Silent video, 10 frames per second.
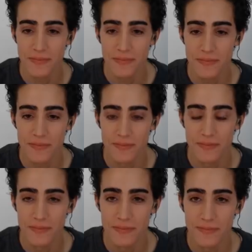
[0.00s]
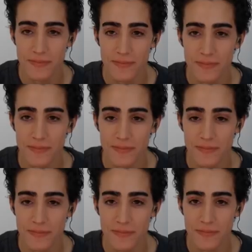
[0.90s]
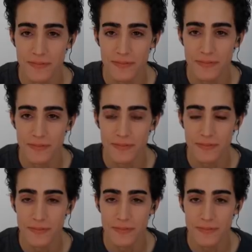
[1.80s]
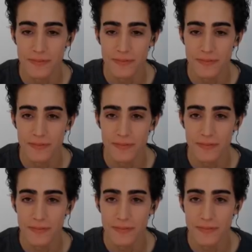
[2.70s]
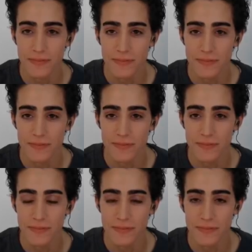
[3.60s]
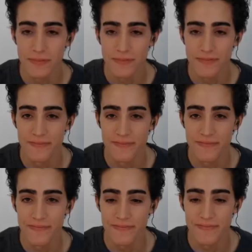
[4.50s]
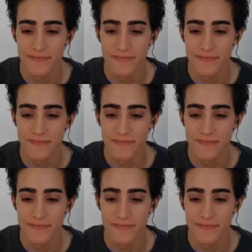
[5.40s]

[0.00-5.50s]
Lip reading: (not speaking)